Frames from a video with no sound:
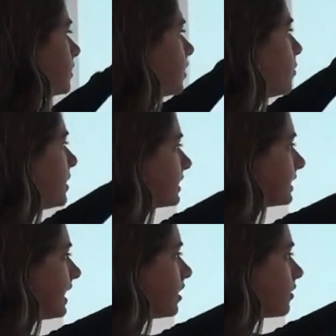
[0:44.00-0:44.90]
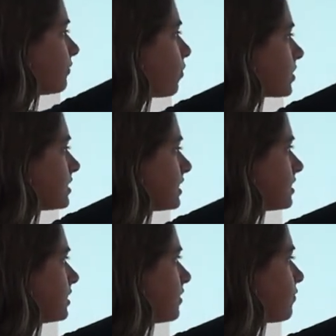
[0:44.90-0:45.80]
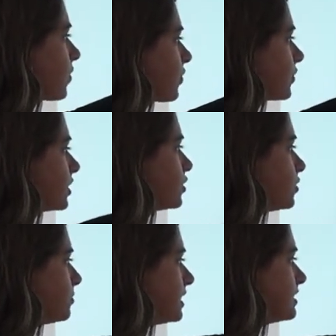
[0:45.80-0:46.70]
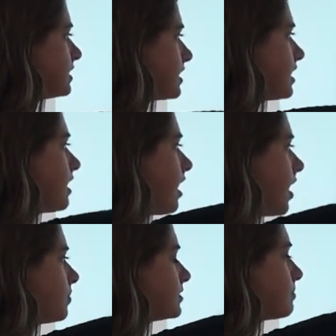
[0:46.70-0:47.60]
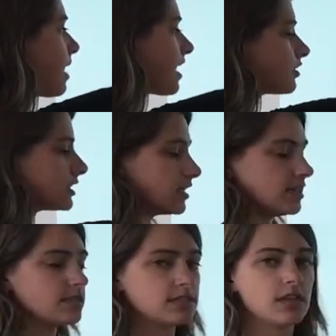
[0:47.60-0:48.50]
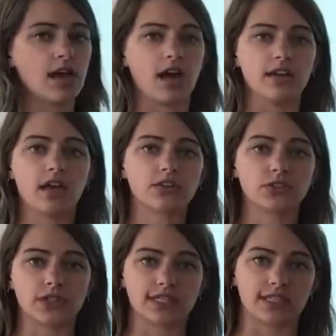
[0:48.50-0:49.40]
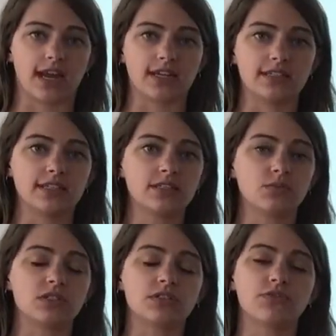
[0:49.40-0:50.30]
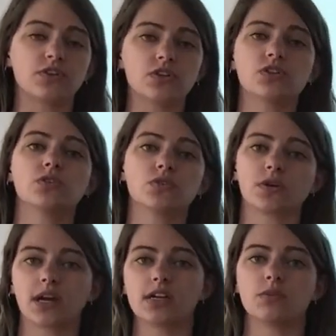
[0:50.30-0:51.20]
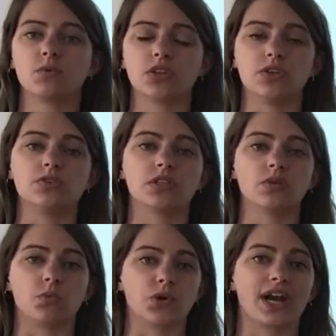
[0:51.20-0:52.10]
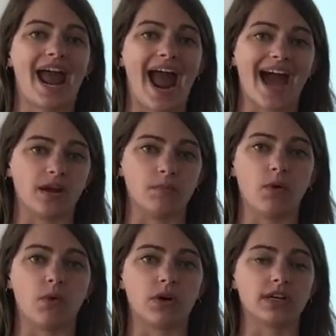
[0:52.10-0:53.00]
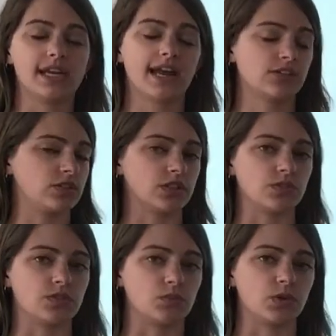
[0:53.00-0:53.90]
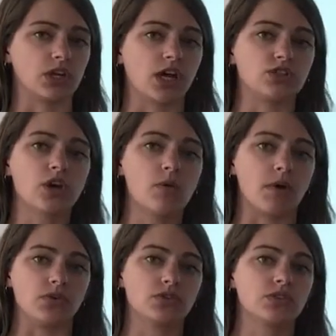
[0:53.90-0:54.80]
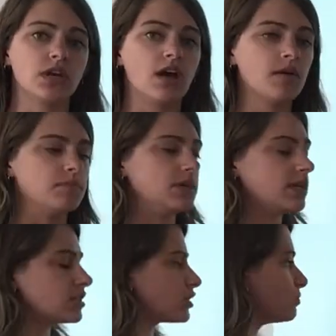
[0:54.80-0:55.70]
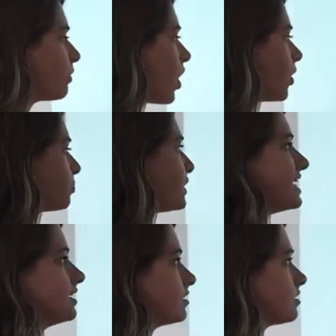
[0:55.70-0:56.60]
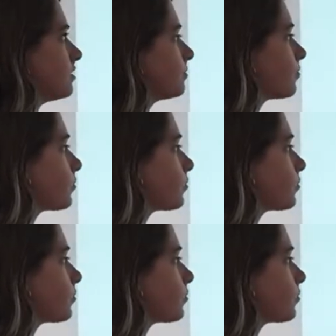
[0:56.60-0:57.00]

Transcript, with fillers: A little bit later, 460 to 432 BC, um, Democritus, another Greek scientist, was the first who's credited with using the word atom, or he actually used the word atomos, meaning small piece.